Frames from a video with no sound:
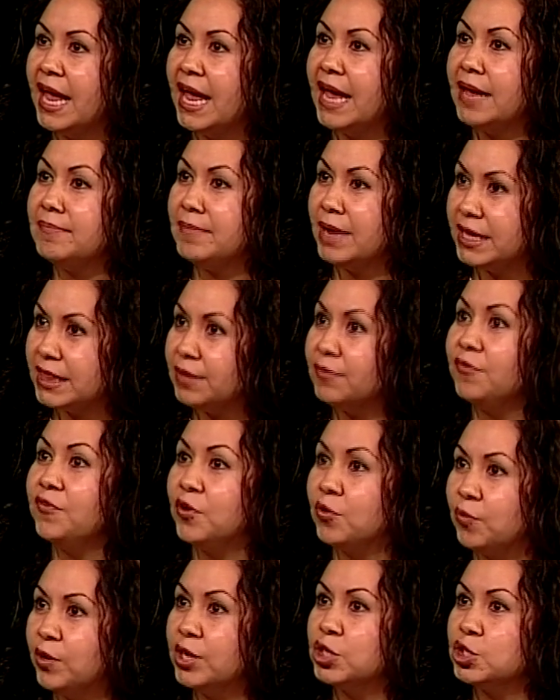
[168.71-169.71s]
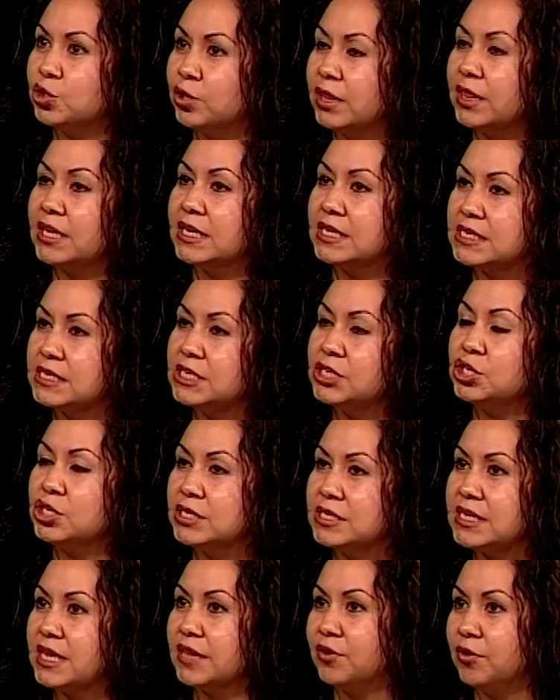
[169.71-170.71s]
and make them feel reassured that the
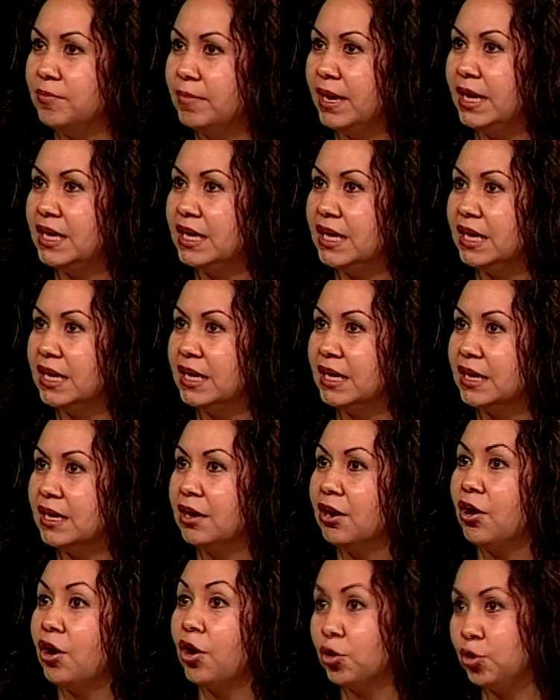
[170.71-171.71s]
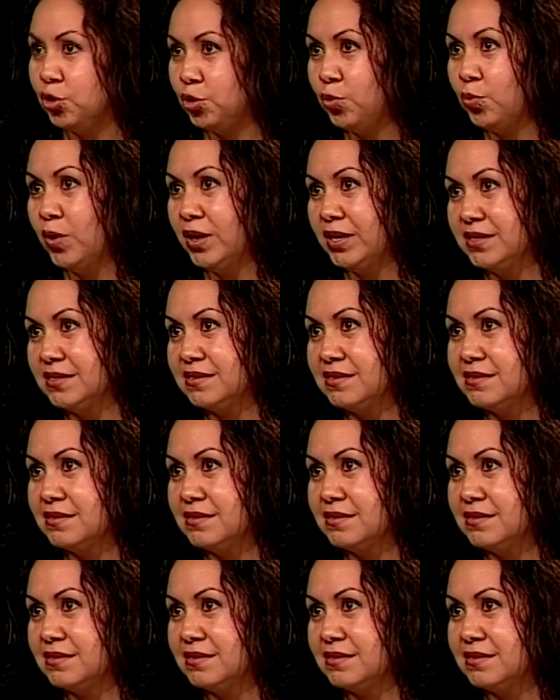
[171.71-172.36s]
decisions that they're making are good ones.